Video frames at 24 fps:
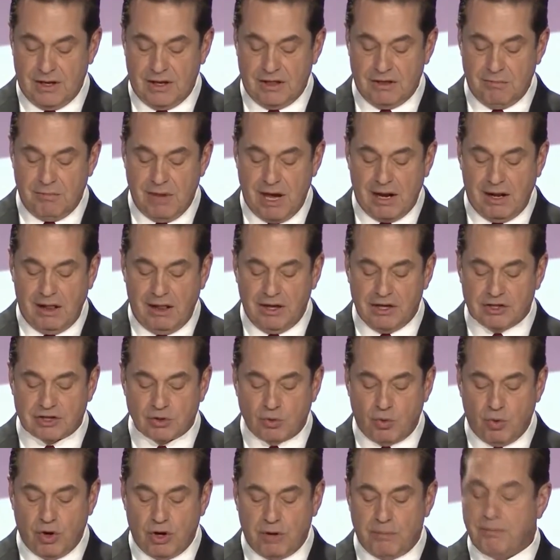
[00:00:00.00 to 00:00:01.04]
The medal is
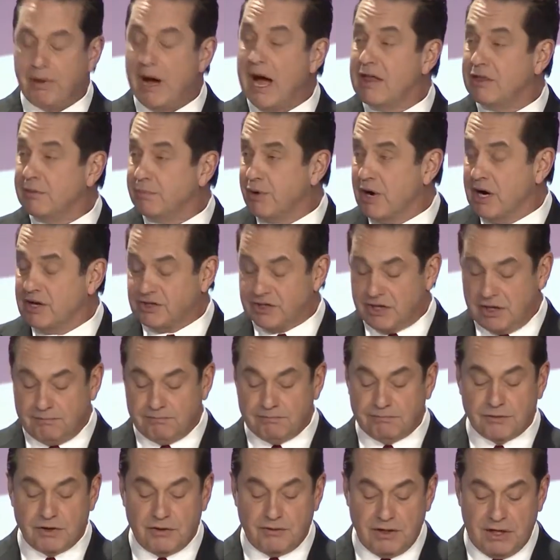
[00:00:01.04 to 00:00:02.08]
awarded by the President
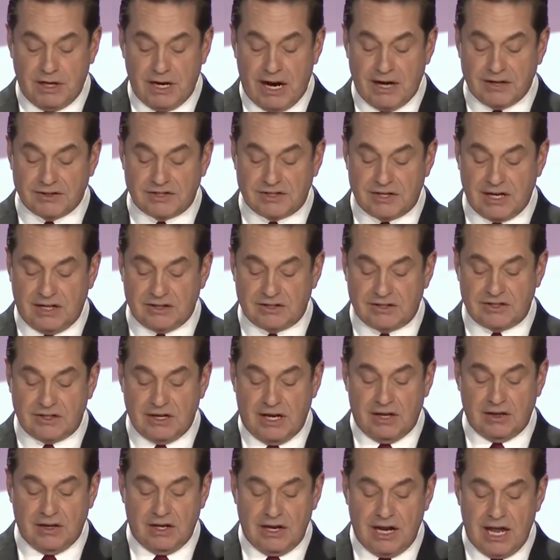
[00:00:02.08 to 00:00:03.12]
of the United States
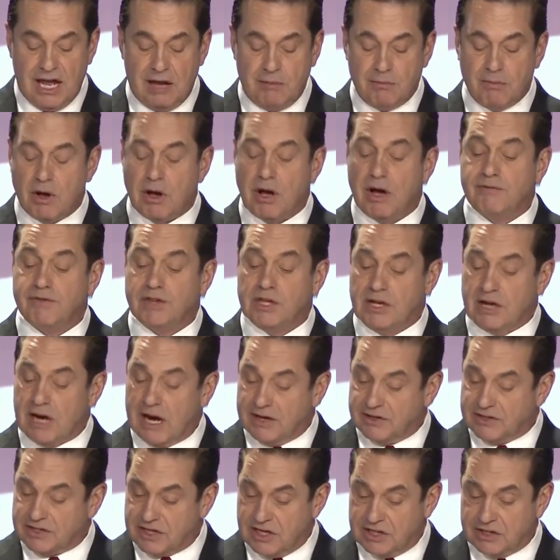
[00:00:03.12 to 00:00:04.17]
in the name of the
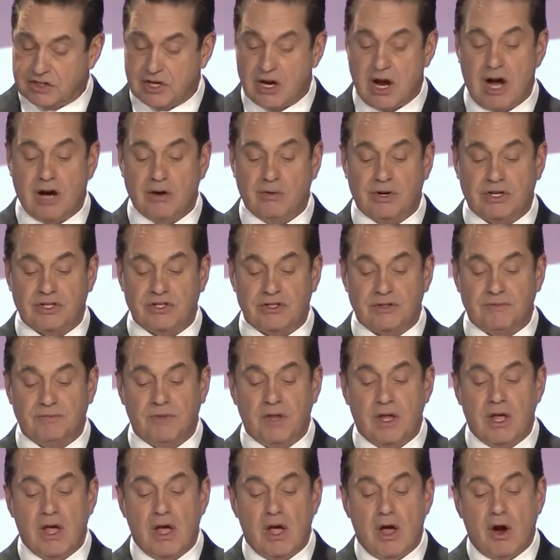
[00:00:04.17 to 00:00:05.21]
United States Congress.
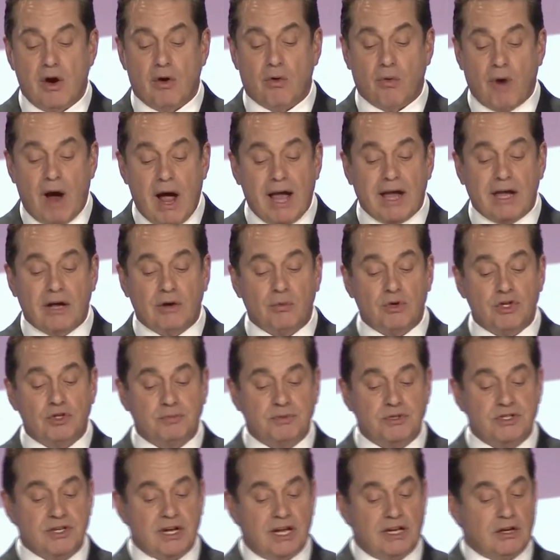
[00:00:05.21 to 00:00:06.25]
Ryan was
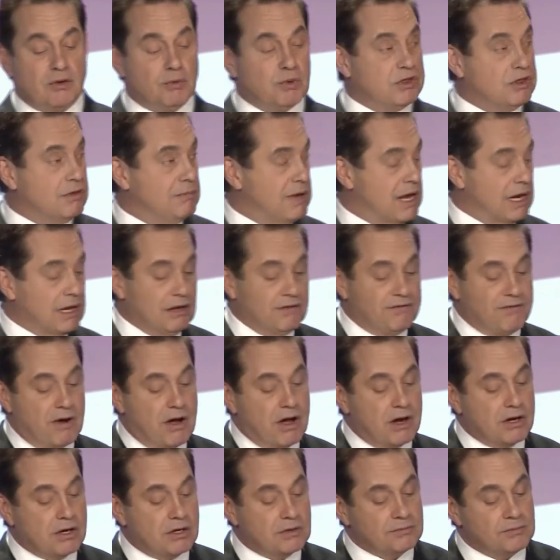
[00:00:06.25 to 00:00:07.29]
presented with the Medal of
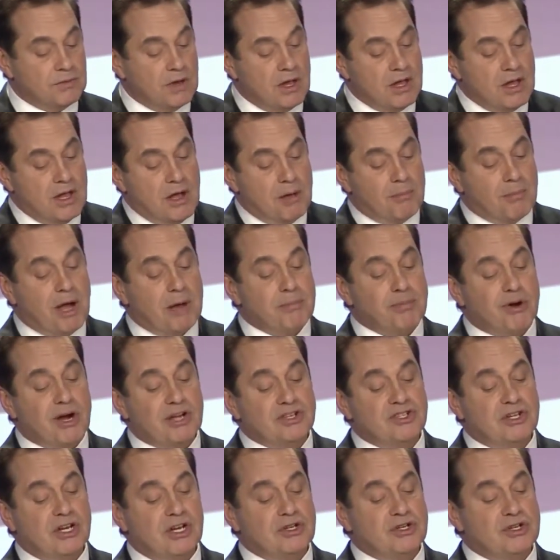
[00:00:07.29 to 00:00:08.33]
Honor by
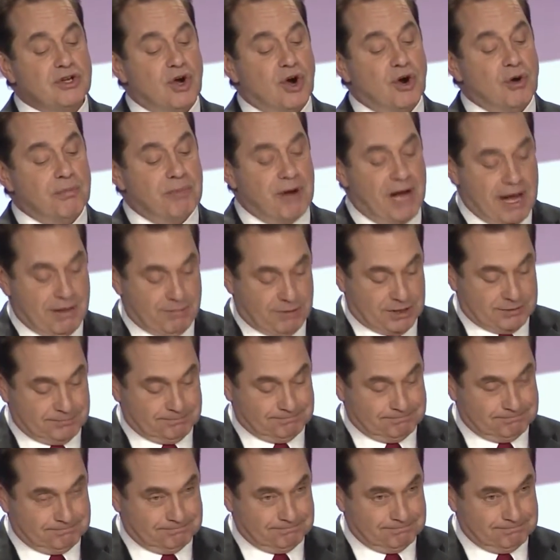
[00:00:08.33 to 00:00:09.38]
President Obama.
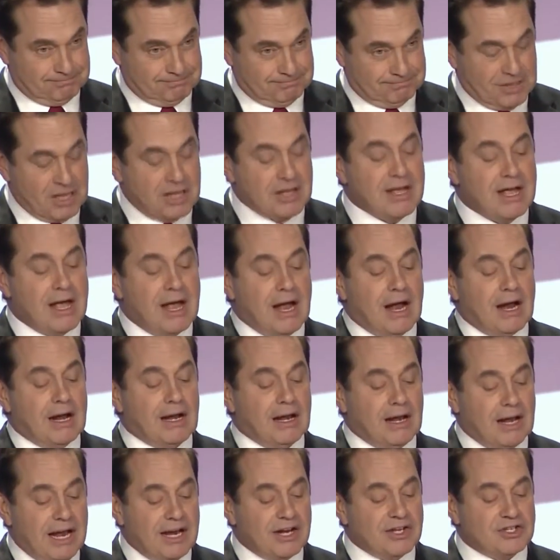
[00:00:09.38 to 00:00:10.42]

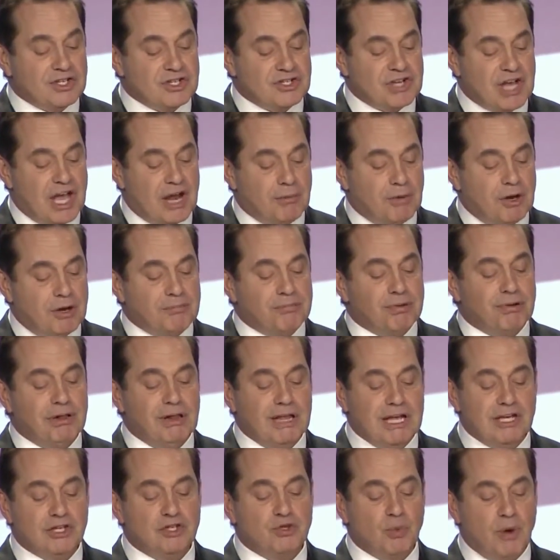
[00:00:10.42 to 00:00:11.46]
Ladies and gentlemen,
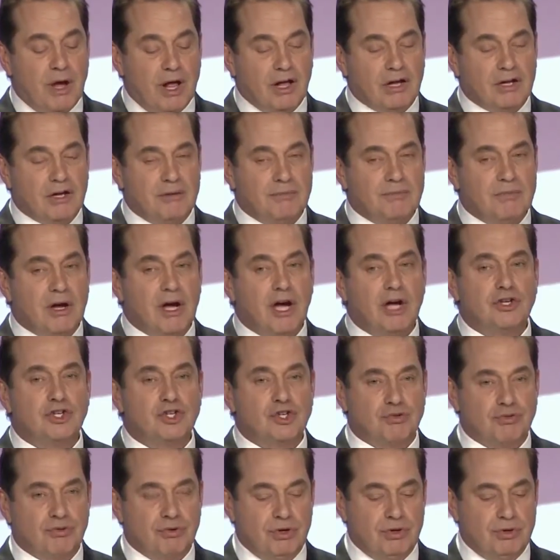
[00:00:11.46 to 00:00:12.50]
please welcome a
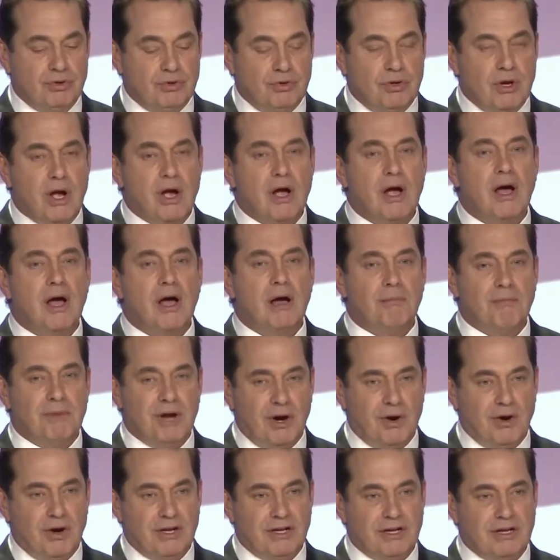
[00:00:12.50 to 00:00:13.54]
true
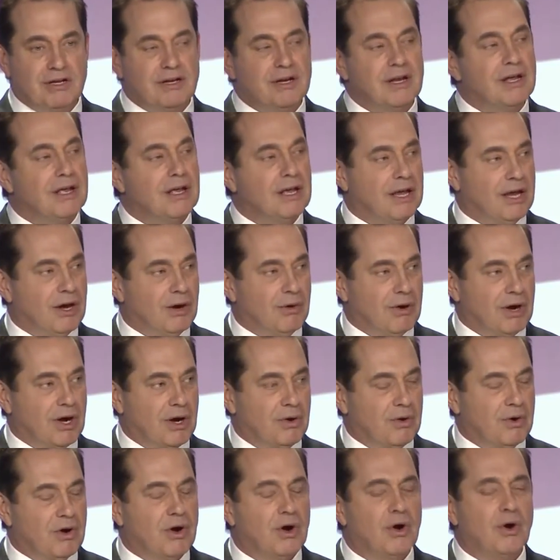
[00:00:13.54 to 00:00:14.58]
American
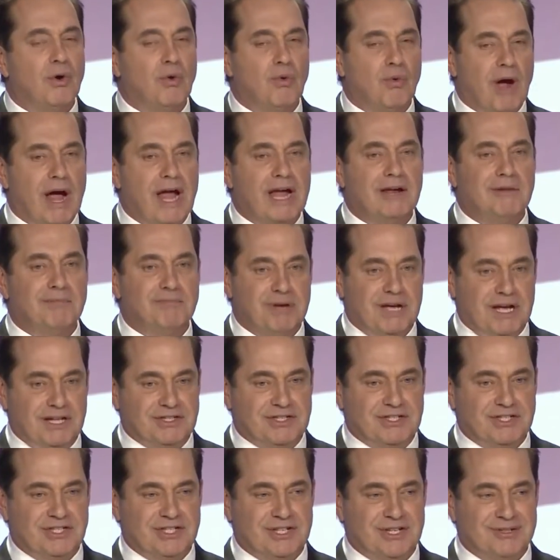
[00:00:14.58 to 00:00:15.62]
hero, Ryan
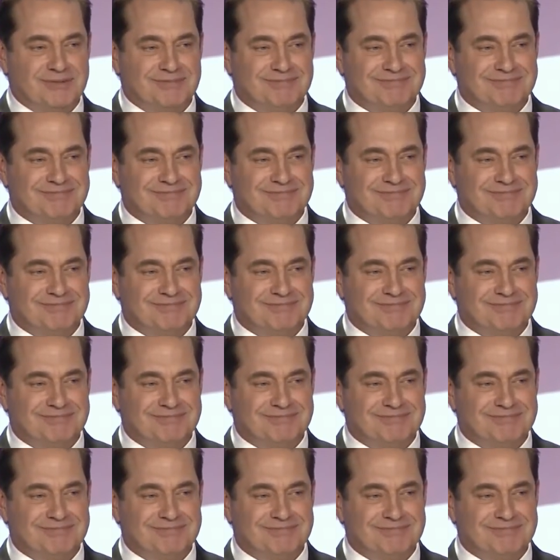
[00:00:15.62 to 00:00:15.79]
Pitts.